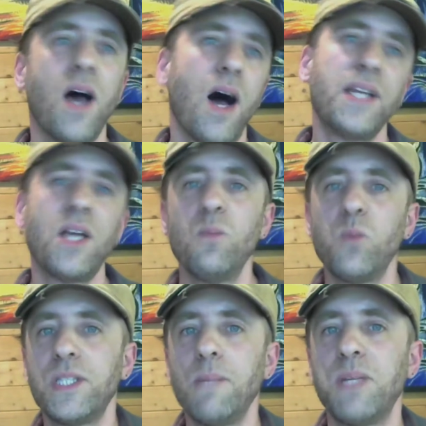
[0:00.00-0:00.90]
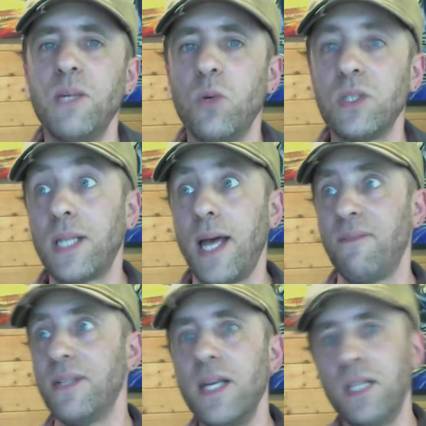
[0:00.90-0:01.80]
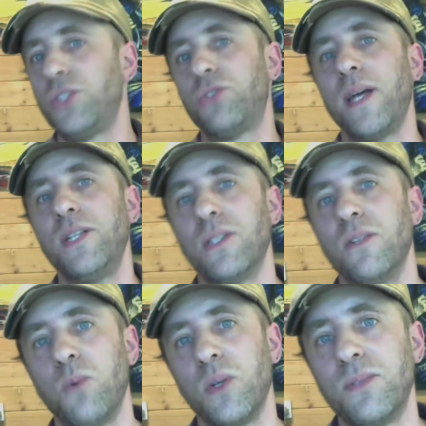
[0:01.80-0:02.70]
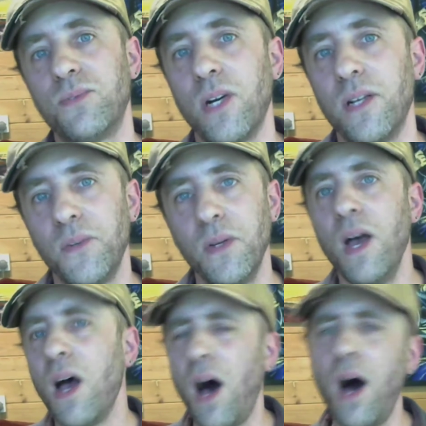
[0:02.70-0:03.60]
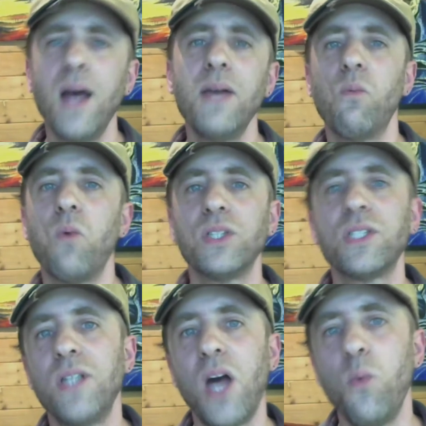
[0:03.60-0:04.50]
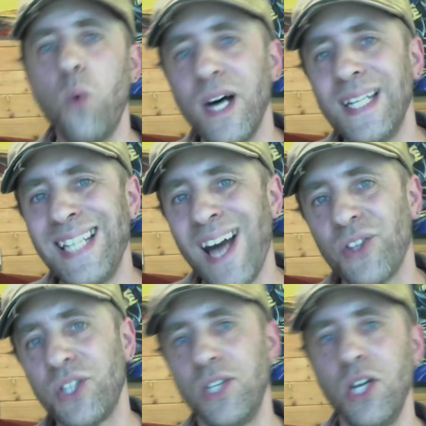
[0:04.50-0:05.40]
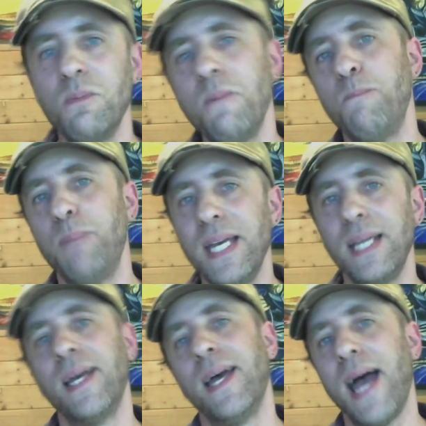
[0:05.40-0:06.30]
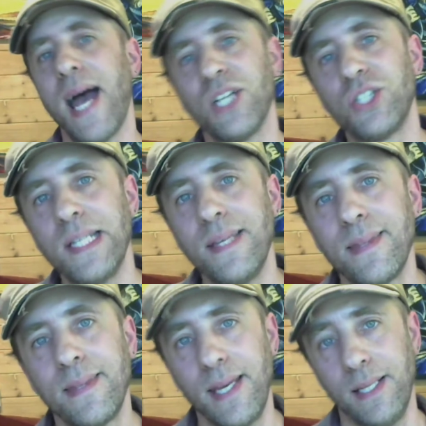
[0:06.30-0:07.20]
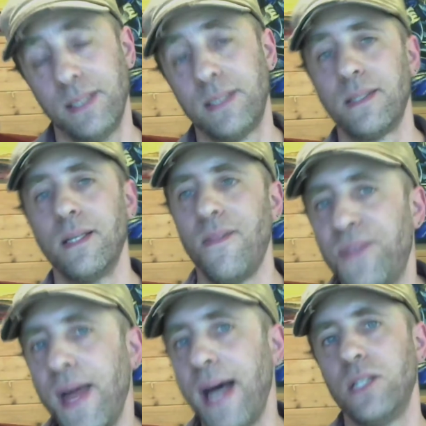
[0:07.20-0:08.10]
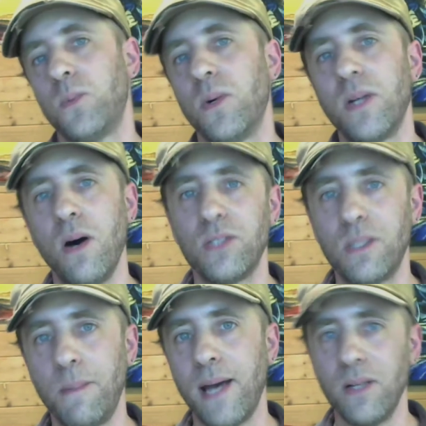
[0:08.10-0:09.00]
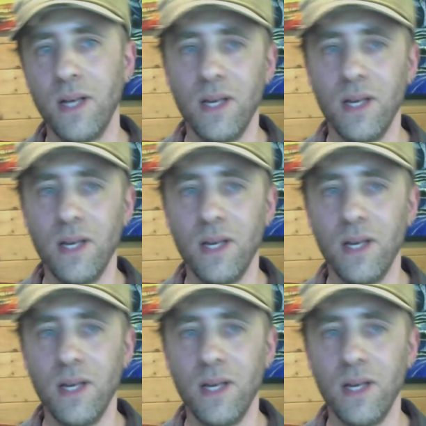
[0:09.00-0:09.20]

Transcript: I don't simply want to have an illustration of what's in front of you. I want to know what another human being actually thinks. That is what art's about.